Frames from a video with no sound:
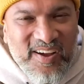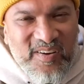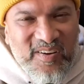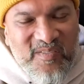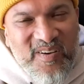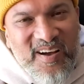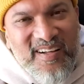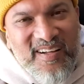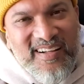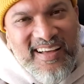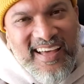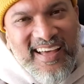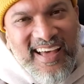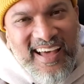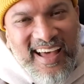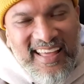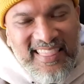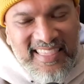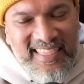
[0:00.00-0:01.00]
Well,
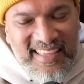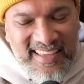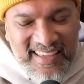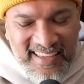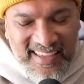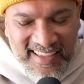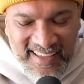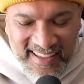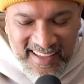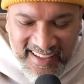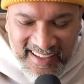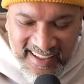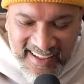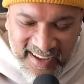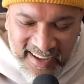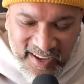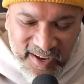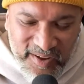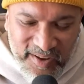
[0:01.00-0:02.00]
I think
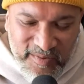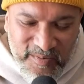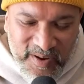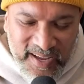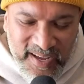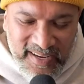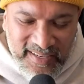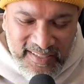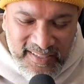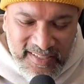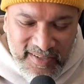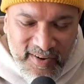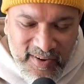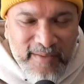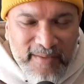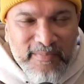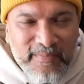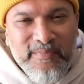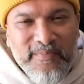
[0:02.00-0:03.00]
a good way to
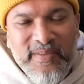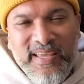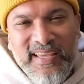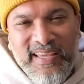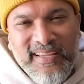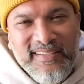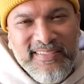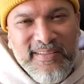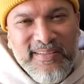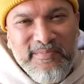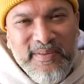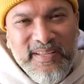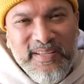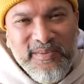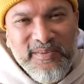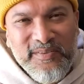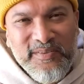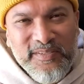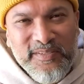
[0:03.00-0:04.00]
describe me is
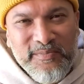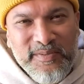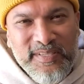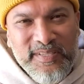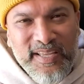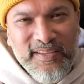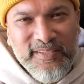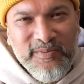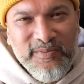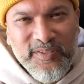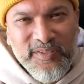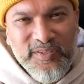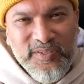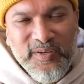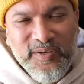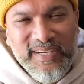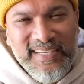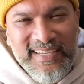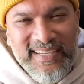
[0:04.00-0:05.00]
somebody who's obsessed with
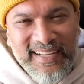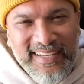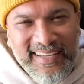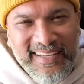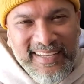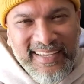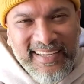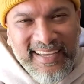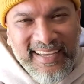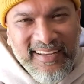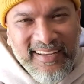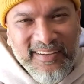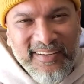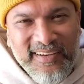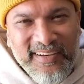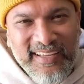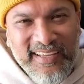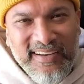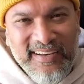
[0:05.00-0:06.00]
storytelling and
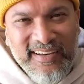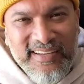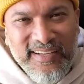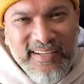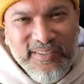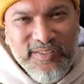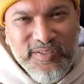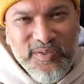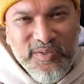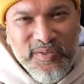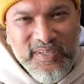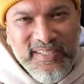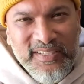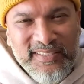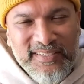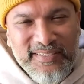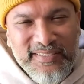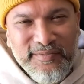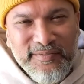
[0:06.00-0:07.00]
learning how to tell
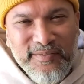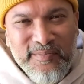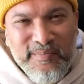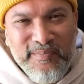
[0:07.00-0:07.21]
stories in different